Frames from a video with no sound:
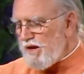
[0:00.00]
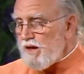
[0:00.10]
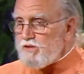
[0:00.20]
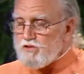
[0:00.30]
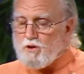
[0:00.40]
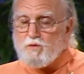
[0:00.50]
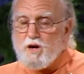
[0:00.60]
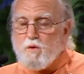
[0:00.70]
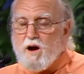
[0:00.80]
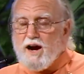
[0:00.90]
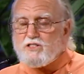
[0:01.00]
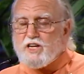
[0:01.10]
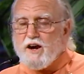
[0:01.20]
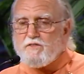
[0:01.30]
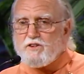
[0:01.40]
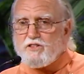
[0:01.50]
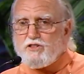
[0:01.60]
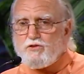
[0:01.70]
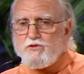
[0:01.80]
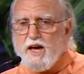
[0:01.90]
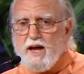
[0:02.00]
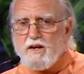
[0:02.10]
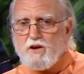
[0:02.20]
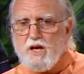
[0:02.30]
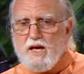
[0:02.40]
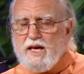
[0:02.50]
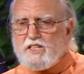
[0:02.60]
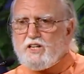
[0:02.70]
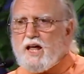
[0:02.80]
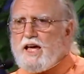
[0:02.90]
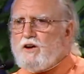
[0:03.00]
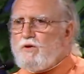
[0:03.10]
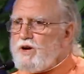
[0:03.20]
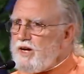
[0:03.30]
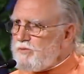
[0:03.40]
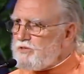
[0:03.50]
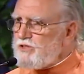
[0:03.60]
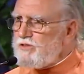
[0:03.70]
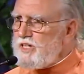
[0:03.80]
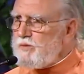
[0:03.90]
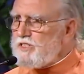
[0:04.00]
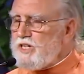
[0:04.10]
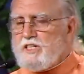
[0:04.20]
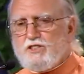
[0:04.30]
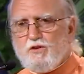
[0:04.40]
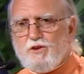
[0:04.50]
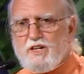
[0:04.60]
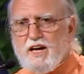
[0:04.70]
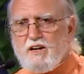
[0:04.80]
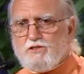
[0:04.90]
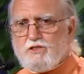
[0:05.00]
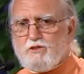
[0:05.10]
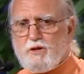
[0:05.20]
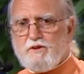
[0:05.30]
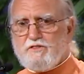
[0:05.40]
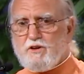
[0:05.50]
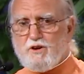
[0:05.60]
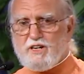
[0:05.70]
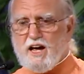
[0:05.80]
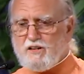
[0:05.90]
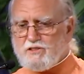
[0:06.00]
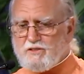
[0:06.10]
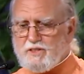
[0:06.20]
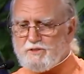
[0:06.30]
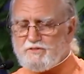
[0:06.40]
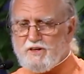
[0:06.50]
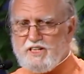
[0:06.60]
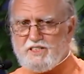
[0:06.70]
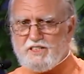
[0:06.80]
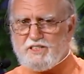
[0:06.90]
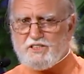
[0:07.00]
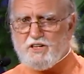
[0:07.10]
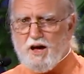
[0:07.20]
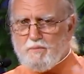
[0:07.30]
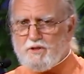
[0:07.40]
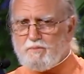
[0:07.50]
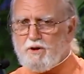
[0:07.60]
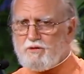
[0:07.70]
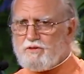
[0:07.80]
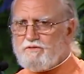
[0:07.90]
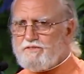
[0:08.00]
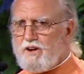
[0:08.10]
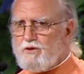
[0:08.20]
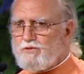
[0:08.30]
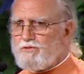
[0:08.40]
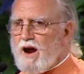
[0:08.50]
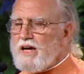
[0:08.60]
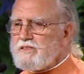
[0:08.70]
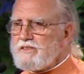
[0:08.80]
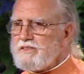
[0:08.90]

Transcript: and so it requires effort to do that. It's like going upstream, it's against going downstream. If you're going downstream, it's very easy. You just hop in the boat and float, right?